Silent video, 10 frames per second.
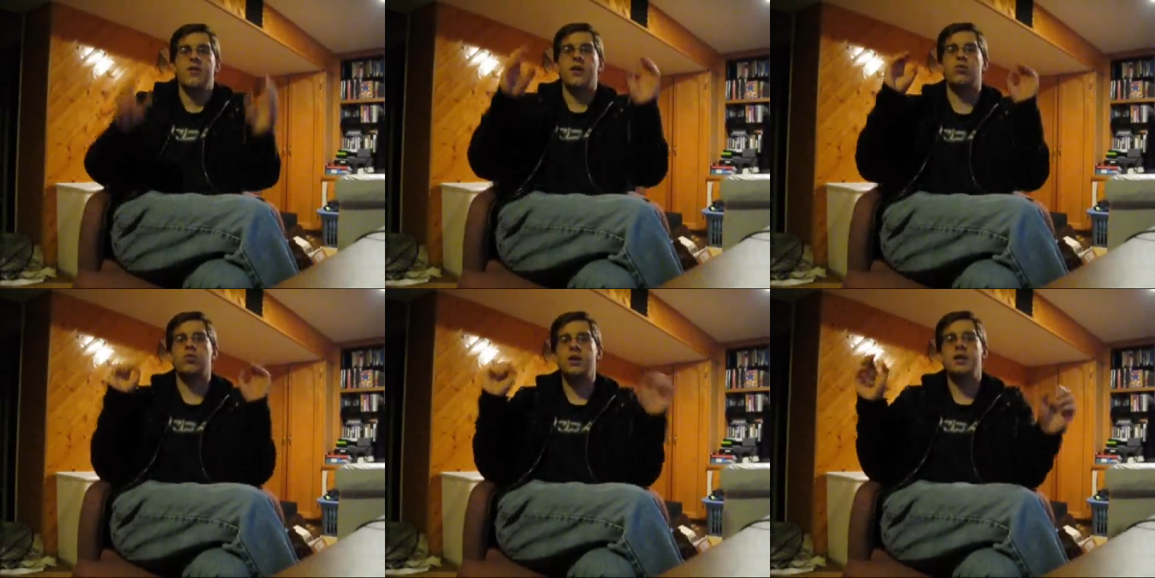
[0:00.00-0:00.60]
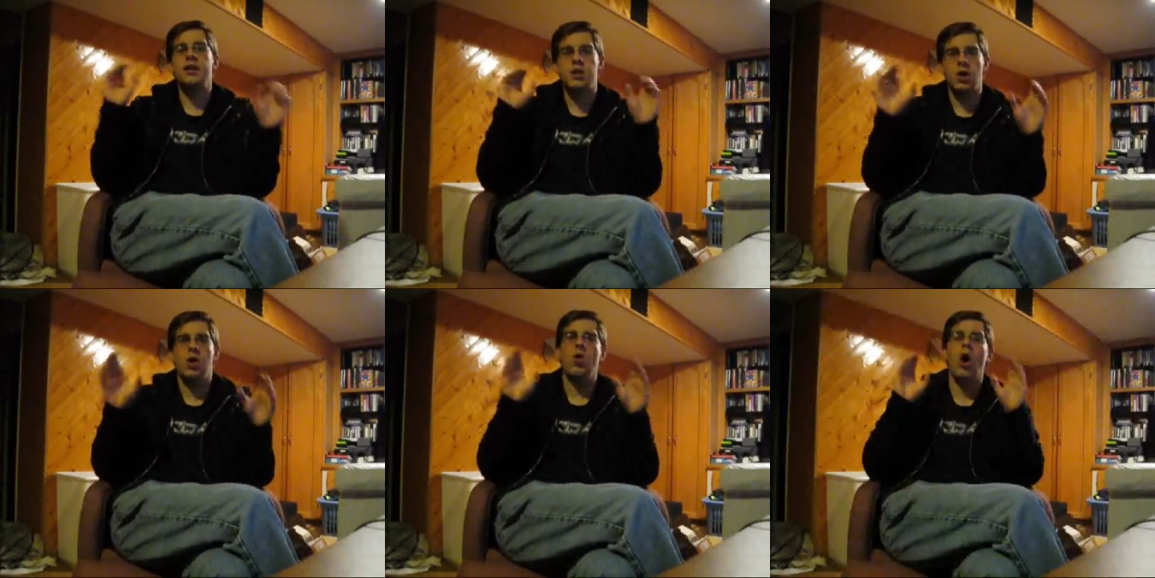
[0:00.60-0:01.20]
They really
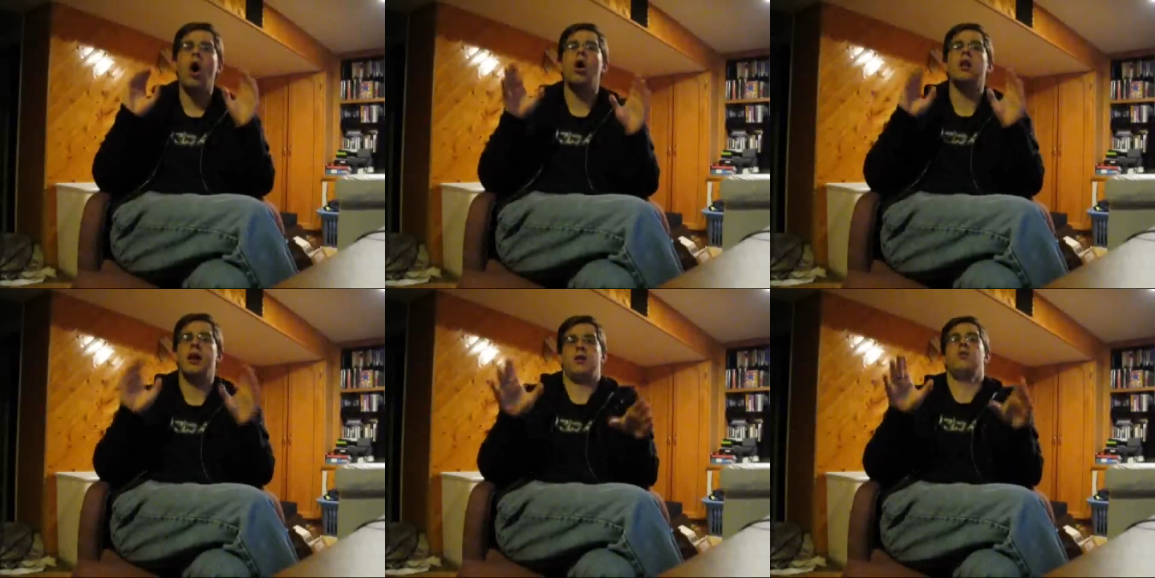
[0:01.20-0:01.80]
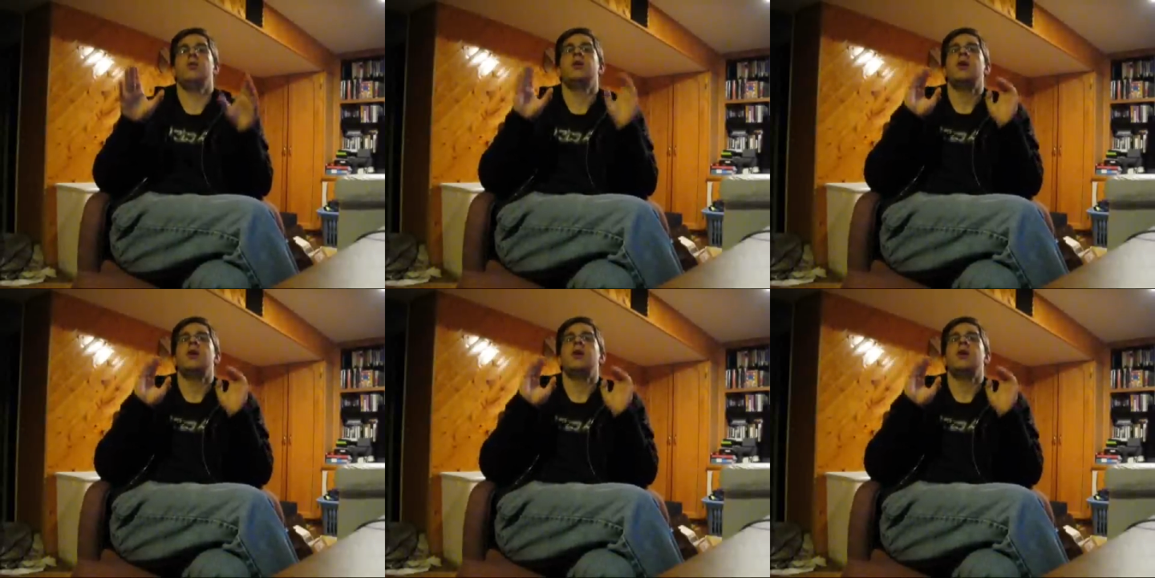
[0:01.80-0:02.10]
go all out.